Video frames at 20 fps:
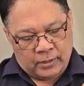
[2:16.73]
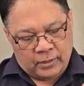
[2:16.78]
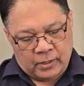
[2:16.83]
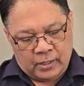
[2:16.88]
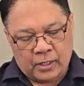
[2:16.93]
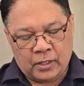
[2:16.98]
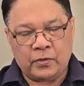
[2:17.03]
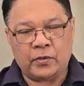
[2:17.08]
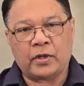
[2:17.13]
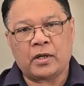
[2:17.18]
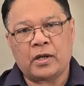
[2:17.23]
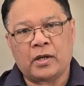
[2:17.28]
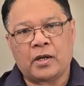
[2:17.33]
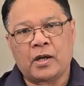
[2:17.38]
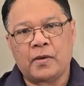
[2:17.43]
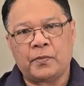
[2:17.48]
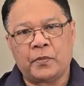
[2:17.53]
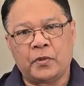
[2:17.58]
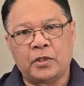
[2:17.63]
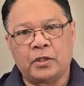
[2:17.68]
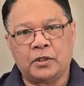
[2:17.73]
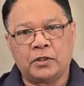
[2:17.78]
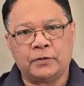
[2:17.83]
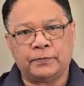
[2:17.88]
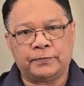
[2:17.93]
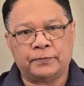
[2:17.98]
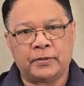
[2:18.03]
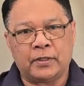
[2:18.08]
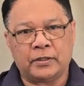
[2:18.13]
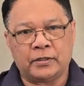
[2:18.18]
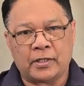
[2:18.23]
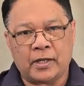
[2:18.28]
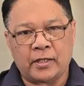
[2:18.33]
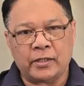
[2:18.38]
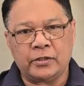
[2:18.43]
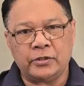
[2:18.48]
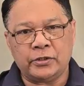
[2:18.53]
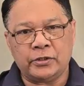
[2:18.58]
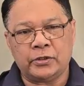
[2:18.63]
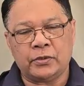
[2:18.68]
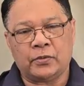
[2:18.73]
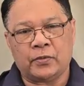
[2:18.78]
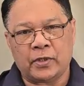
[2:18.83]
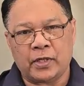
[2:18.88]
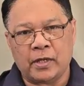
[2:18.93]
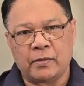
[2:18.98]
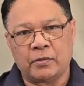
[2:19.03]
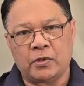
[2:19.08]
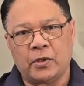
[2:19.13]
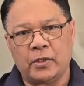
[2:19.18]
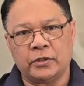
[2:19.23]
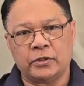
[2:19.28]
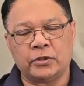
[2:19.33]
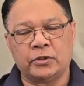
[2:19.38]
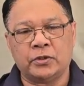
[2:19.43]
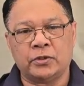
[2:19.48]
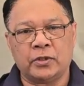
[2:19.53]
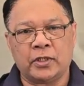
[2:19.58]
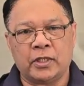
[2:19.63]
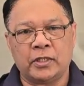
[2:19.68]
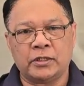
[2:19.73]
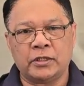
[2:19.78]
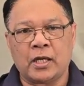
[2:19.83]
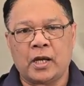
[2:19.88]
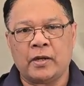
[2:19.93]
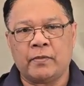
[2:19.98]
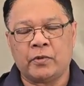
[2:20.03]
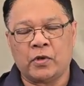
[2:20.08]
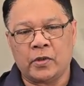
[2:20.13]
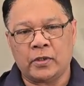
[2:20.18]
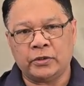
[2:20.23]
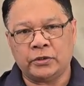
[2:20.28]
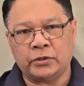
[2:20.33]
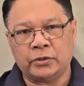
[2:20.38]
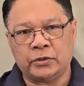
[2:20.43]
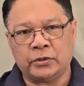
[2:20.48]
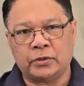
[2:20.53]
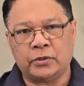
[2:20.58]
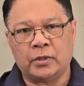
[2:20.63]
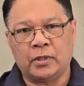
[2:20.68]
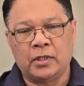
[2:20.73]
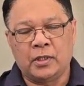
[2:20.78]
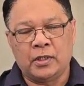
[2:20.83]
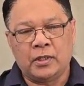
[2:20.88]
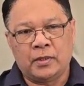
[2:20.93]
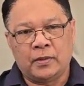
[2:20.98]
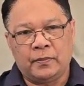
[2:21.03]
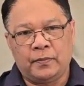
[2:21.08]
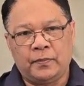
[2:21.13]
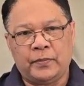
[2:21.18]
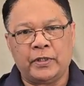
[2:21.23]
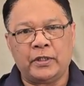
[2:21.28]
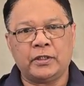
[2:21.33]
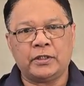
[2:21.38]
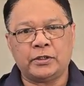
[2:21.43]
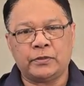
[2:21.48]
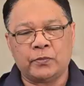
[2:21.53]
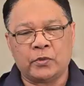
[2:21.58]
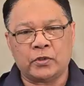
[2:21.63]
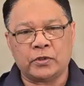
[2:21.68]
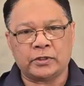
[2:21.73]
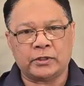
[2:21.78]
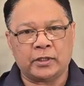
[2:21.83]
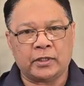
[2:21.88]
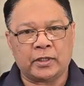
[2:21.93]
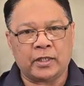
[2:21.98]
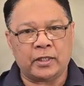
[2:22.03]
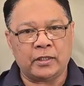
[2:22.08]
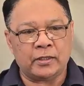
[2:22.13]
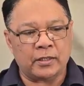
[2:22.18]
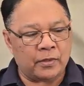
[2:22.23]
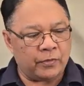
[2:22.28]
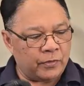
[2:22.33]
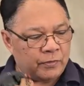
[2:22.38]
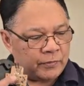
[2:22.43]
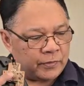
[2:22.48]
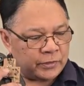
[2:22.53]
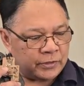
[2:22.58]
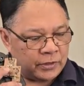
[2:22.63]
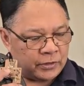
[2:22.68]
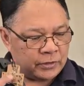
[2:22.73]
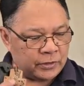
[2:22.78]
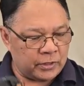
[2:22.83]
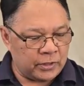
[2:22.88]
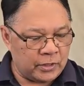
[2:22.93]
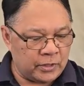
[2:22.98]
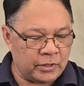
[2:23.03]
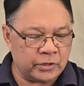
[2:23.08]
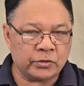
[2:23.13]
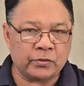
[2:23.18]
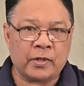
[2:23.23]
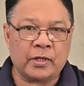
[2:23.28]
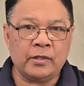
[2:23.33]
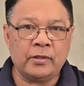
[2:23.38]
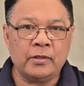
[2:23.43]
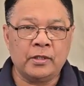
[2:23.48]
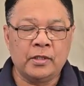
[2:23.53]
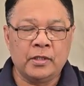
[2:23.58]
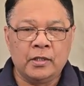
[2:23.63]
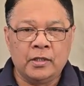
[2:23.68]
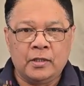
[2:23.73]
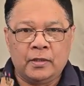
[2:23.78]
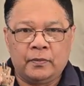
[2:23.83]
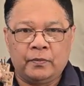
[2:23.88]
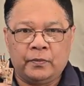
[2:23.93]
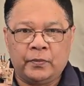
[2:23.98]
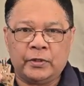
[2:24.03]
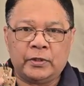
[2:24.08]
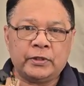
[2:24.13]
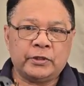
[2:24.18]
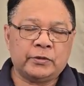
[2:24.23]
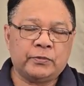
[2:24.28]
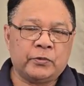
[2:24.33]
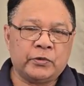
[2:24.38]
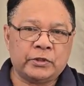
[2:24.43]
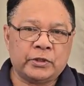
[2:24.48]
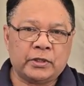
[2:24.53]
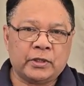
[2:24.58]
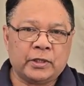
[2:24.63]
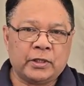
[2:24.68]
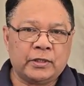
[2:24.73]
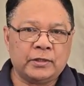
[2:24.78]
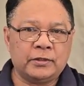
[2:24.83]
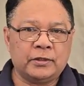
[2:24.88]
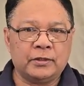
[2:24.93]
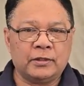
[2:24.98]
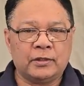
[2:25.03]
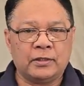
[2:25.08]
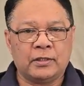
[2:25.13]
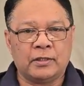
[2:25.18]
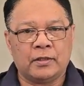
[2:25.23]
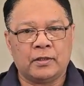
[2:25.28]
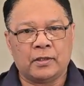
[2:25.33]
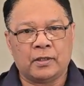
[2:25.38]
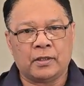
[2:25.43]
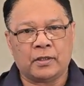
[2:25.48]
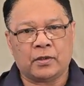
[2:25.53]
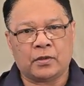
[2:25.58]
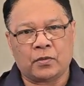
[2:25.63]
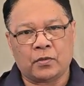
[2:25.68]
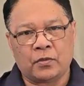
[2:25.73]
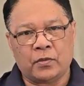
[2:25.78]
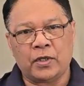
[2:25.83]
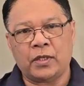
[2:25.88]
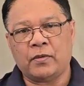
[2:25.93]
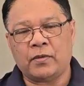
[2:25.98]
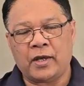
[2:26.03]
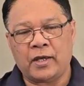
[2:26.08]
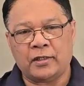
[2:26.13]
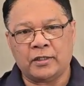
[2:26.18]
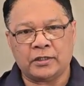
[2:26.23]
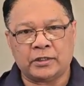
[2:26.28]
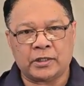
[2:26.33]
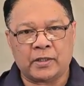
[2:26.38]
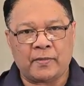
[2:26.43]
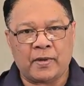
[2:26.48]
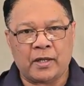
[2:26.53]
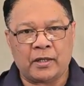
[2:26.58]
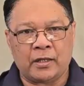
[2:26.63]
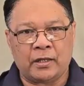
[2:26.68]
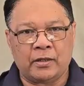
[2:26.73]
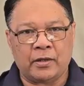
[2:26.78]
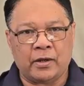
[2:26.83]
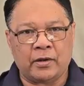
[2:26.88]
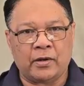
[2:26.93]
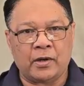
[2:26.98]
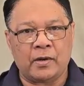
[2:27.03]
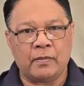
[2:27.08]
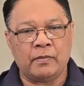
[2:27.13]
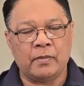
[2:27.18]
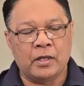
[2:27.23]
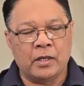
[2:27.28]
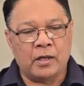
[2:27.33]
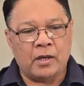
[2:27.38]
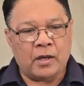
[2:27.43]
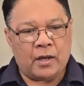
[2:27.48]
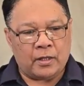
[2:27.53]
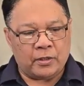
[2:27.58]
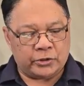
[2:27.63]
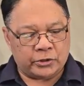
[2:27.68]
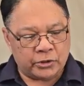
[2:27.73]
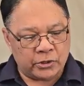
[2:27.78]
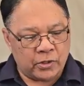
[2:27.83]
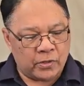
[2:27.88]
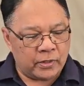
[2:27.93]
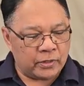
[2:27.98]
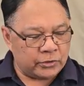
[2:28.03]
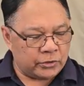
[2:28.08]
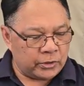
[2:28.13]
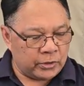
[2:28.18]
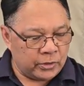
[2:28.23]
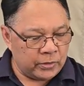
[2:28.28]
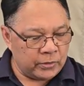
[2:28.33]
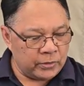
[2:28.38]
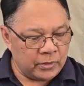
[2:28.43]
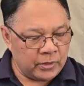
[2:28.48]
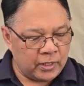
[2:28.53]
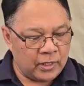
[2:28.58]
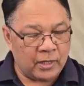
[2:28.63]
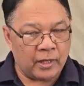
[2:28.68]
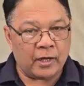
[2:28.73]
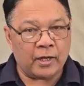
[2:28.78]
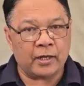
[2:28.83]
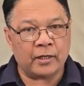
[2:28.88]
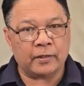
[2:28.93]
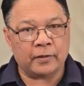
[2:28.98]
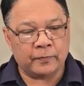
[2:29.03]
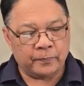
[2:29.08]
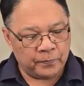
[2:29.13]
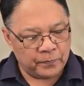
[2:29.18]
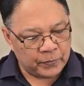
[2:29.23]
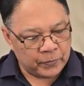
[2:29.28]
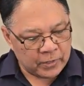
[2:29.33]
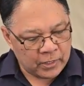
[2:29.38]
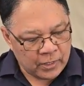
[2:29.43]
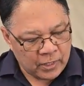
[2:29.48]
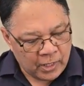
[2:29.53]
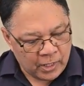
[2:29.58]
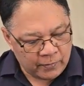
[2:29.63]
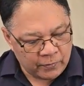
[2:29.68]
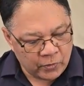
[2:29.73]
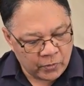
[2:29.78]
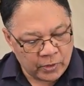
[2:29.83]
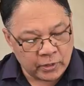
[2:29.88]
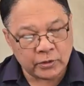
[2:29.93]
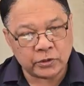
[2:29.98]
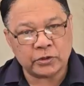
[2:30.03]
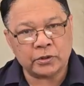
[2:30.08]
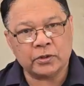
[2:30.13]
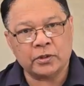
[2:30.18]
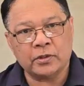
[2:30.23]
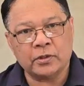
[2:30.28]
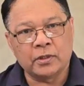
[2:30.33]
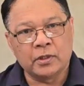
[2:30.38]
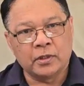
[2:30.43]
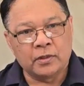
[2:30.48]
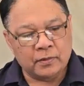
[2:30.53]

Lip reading: and with a couple of diodes. What I'm going to do is I'm going to build a small circuit, a reverse engineer this one, build a small circuit, recreate the schematic diagram. I'll show it to you, and I'm going to